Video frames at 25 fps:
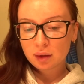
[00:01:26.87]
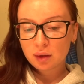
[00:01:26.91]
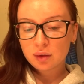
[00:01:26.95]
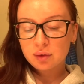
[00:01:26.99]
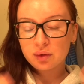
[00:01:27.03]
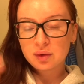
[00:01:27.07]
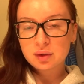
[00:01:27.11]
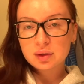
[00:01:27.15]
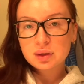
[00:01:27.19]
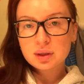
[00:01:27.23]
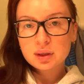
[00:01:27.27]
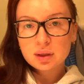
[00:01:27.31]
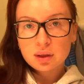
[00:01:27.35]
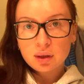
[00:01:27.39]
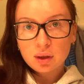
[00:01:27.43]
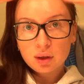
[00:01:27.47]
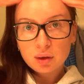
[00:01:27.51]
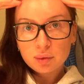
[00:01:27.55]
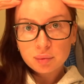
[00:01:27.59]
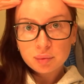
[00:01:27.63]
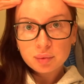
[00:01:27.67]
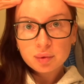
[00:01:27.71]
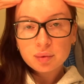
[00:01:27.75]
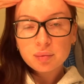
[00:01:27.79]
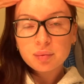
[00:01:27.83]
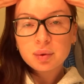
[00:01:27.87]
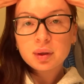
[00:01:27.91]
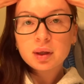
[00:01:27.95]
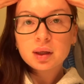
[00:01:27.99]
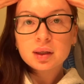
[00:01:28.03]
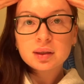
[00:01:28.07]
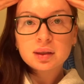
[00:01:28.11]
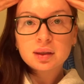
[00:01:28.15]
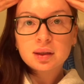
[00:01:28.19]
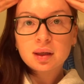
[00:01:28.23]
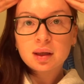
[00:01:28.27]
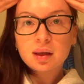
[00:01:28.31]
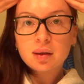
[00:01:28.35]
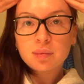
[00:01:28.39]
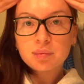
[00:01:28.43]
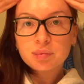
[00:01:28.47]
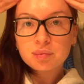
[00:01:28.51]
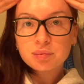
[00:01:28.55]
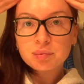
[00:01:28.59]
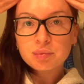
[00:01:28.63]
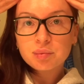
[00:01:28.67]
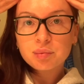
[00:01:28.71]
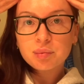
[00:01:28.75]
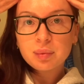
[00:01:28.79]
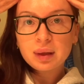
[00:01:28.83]
on your scalp because it can
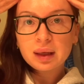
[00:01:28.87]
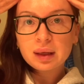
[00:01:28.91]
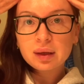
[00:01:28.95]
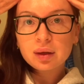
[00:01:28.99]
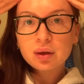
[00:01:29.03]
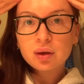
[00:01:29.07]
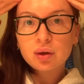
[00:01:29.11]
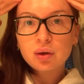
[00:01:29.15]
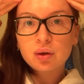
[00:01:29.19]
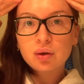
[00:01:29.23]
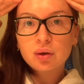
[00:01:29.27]
make